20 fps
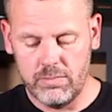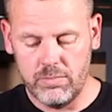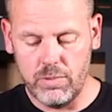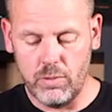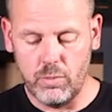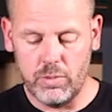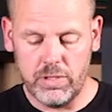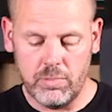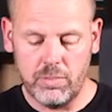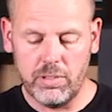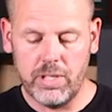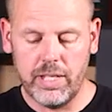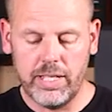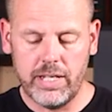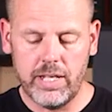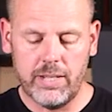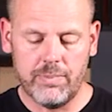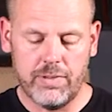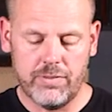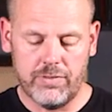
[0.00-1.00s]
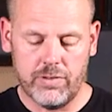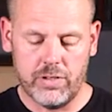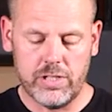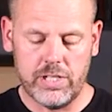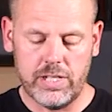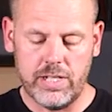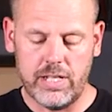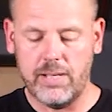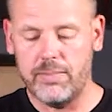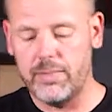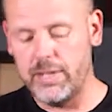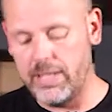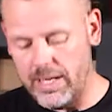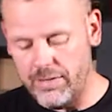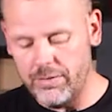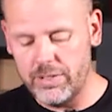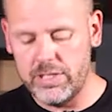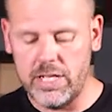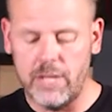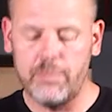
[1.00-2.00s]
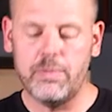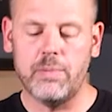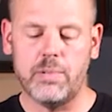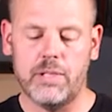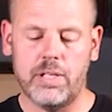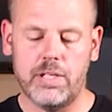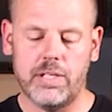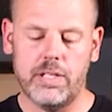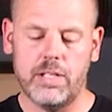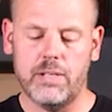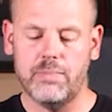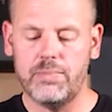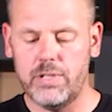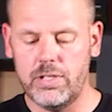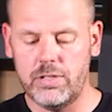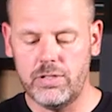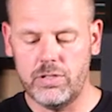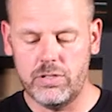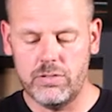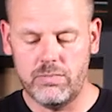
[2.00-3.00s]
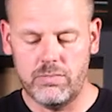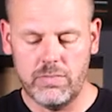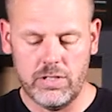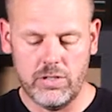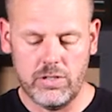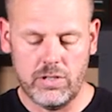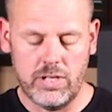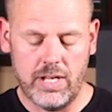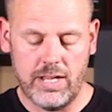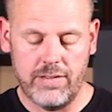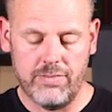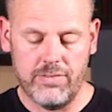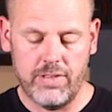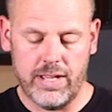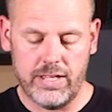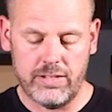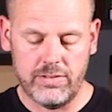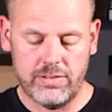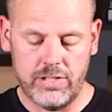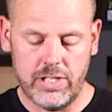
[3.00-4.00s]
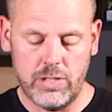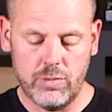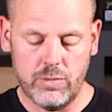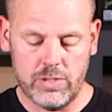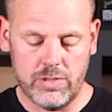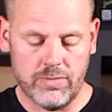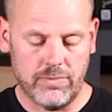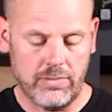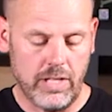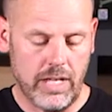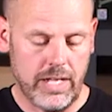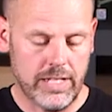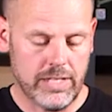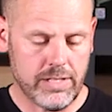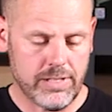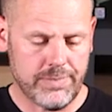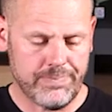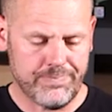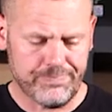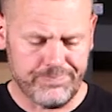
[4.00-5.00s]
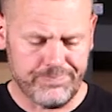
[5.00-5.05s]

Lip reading: But when you plug it up the first time, and every time you plug it up, it should have that sequence of lights.